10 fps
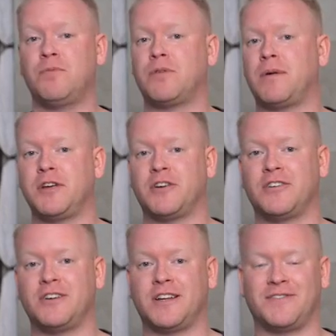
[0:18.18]
you've probably
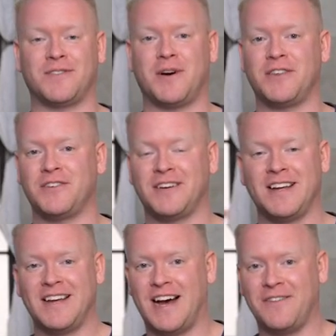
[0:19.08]
heard from other
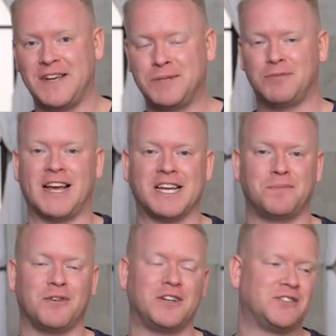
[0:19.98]
Facebook
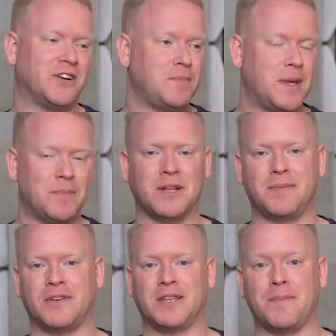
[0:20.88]
experts or other people
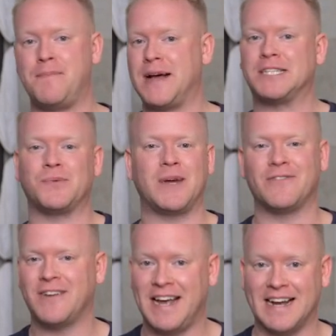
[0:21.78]
about the best way to
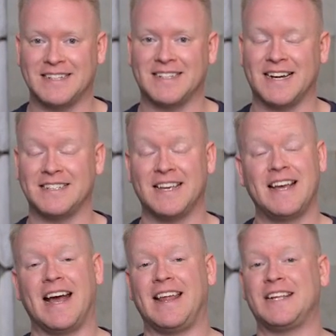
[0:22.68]
run ads, guys.
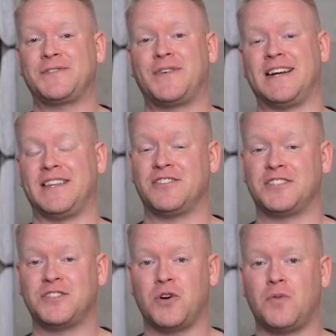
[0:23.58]
And that's fine. There's
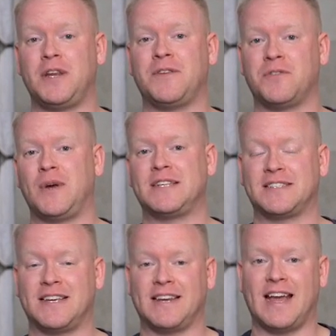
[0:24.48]
so many different ways to
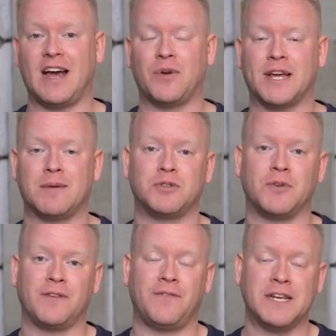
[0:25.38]
skin a cat when it comes to
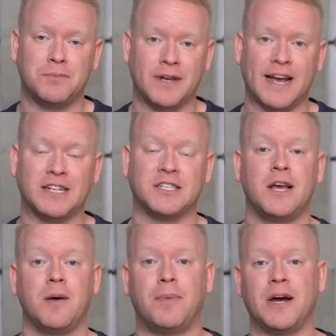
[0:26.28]
running Facebook ads.
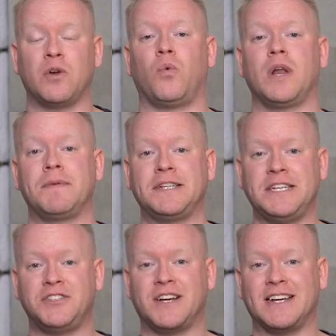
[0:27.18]
But what I'm going to
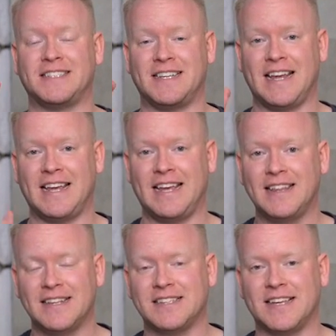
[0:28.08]
teach you guys today
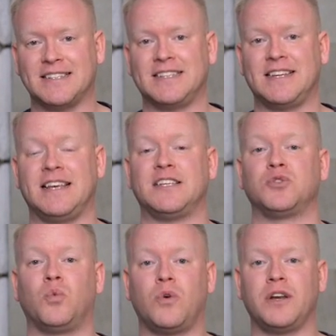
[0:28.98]
in this lesson is
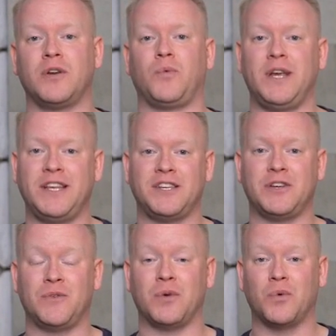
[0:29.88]
what we
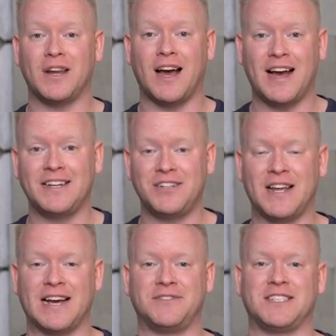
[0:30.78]
do and what I do
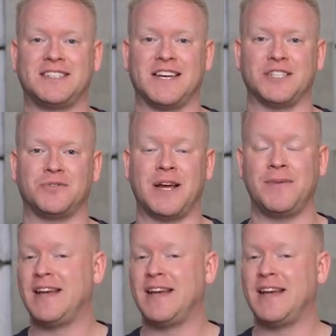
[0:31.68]
to have success, right?